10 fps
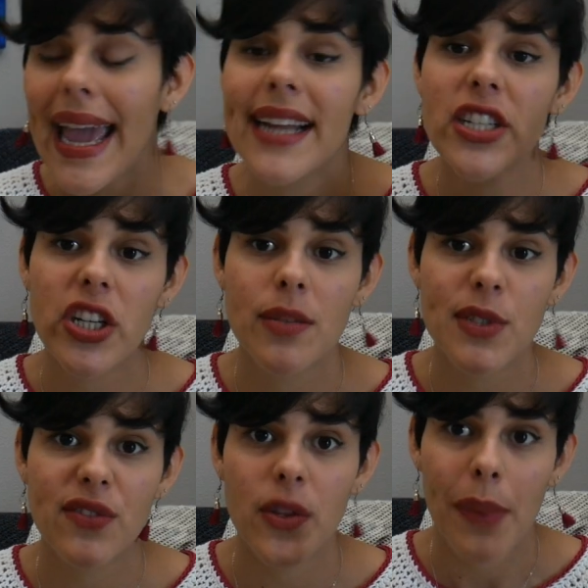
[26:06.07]
In
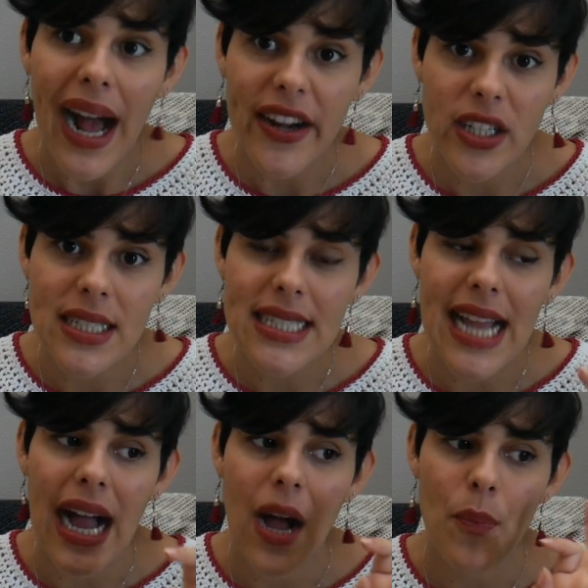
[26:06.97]
terms of the
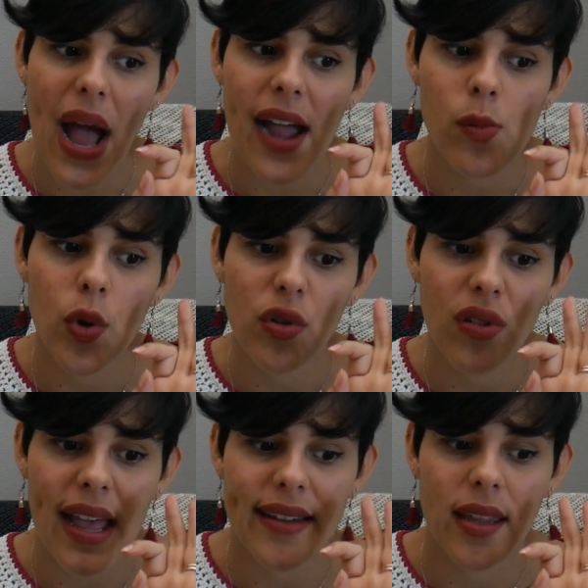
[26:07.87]
patterns, I will
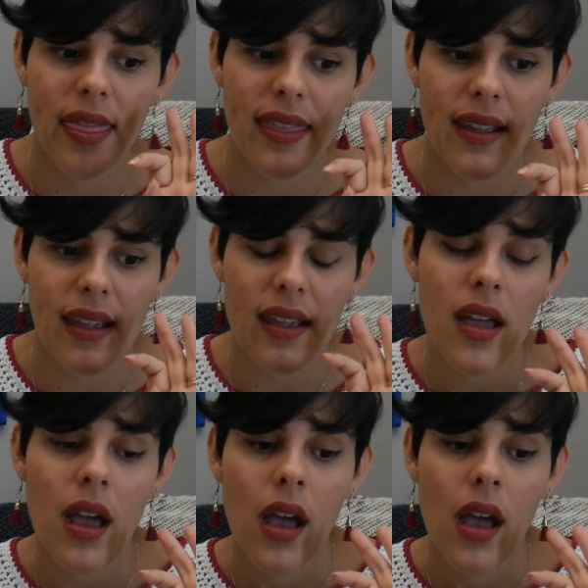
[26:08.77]
let the